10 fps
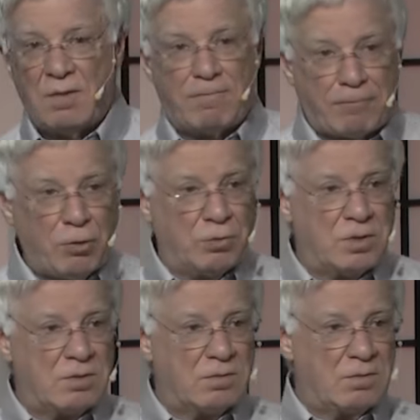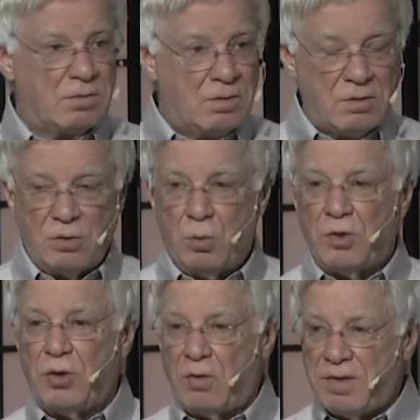Fruit. You
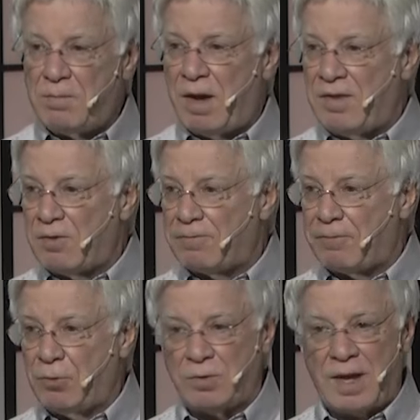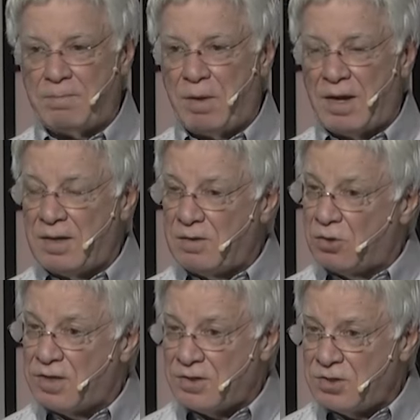will know them by their fruit, not by
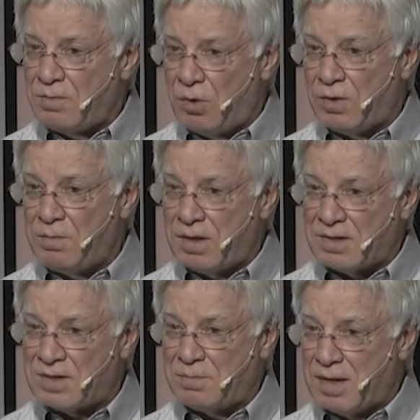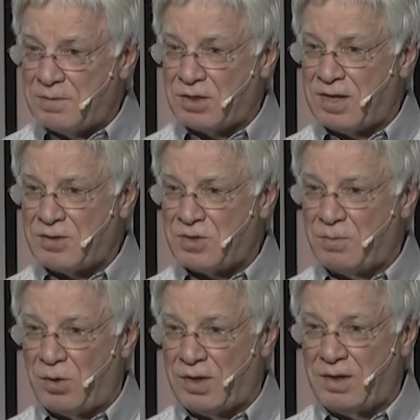their testimony, because sometimes the
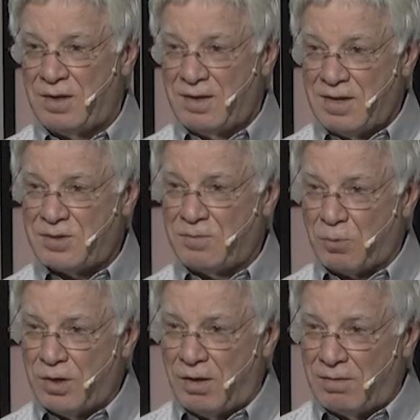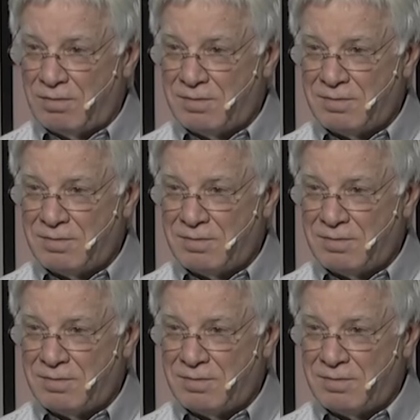testimony isn't real,